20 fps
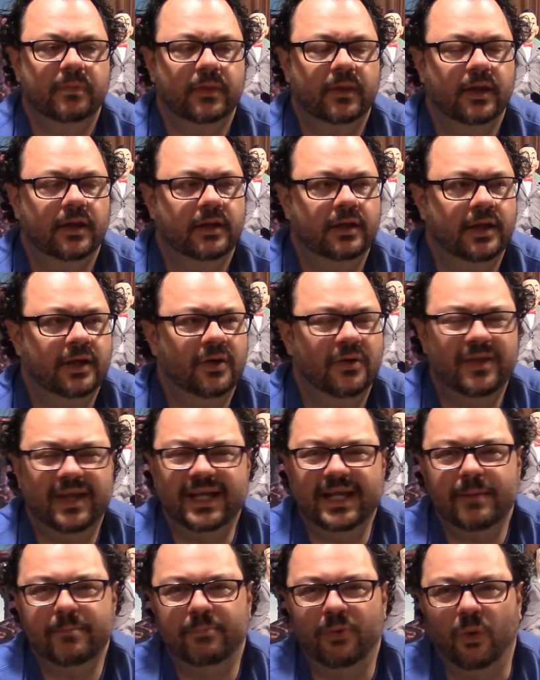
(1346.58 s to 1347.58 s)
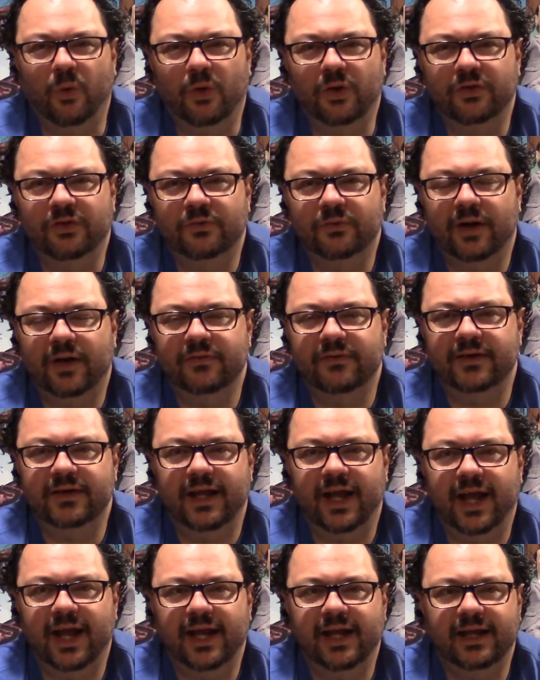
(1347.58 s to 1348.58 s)
you know, they get bored throughout the
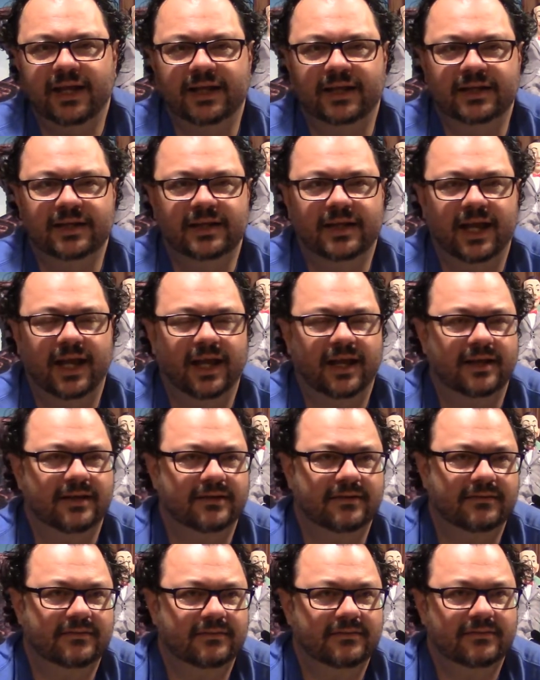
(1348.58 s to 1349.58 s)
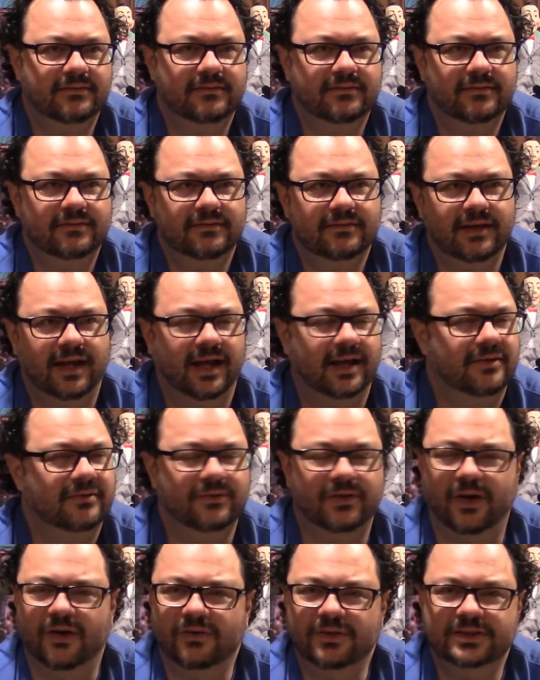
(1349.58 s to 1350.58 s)
day, and and I don't
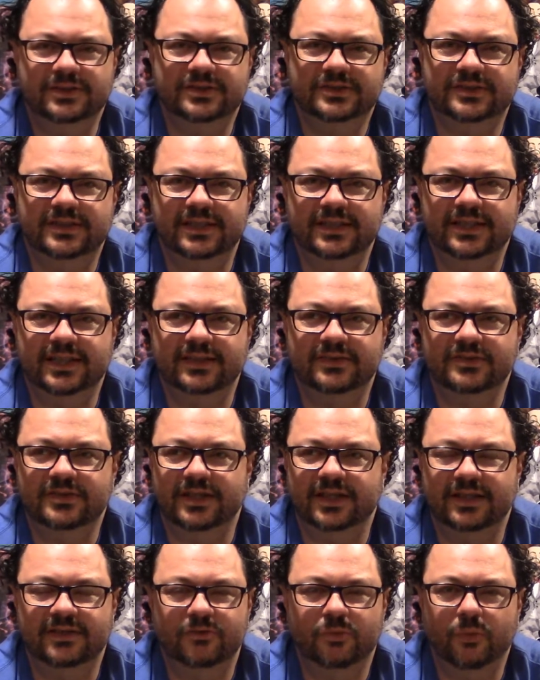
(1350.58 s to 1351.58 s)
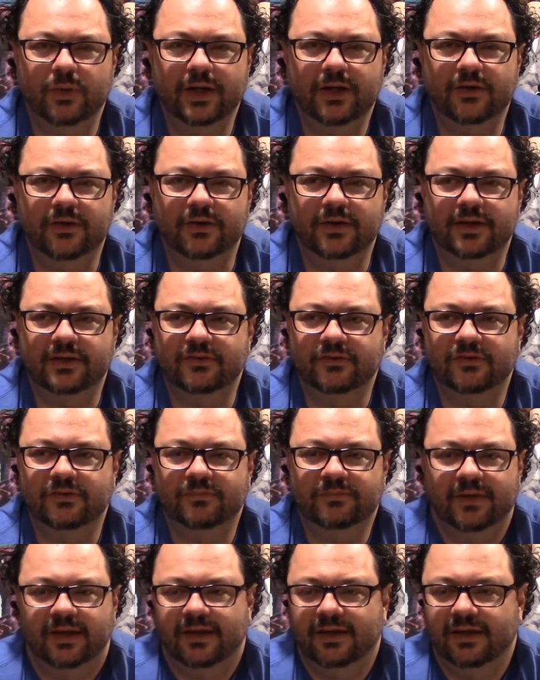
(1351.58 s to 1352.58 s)
know. It just it gets it's weird. It's
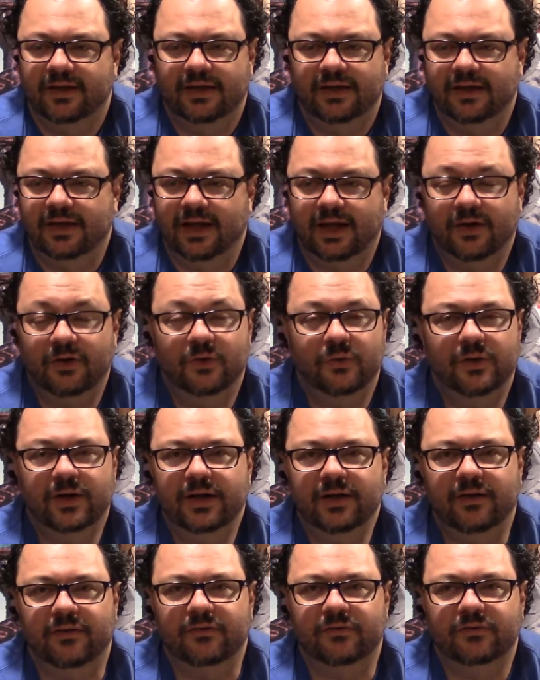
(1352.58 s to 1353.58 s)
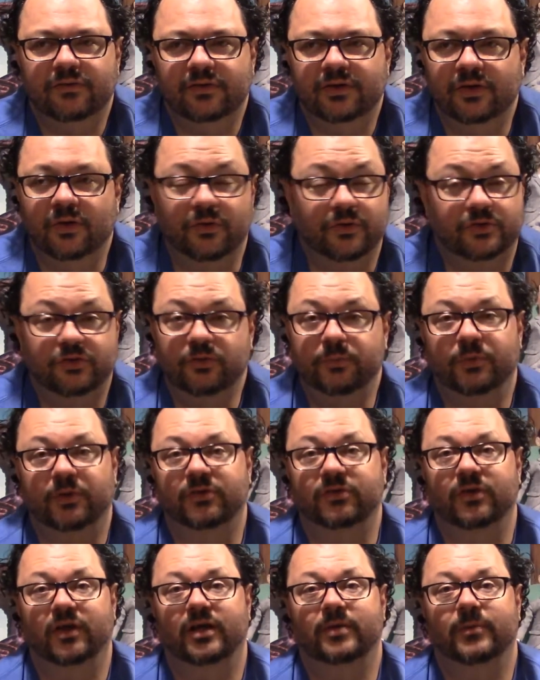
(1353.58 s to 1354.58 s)
I don't know what it is. You know, they're super
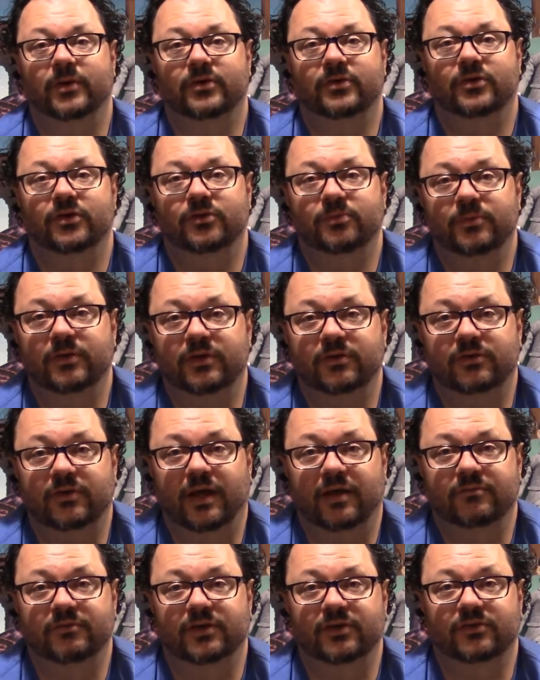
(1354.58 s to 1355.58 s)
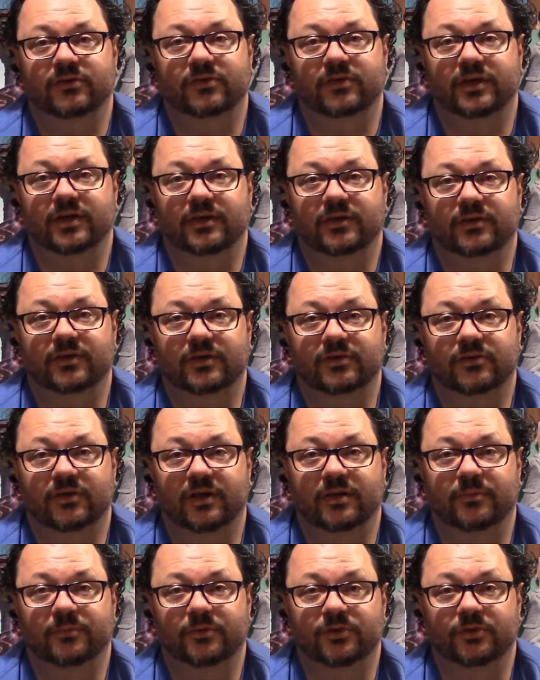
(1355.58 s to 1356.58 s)
excited about Christmas. Obviously, they're
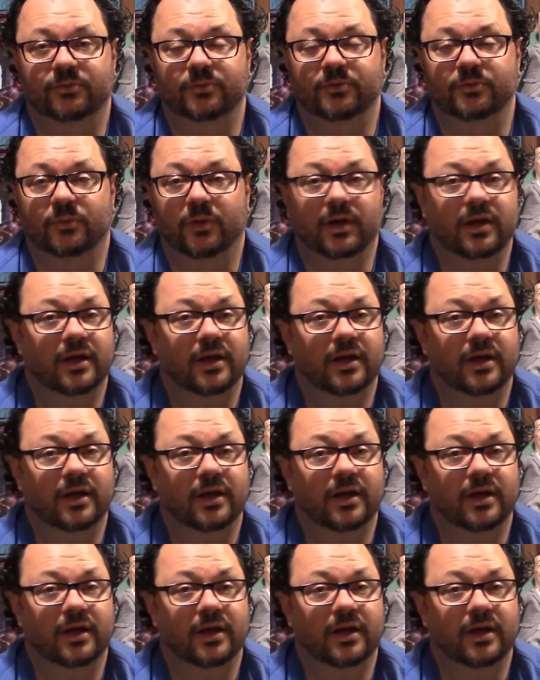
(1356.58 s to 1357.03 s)
excited Christmas morning,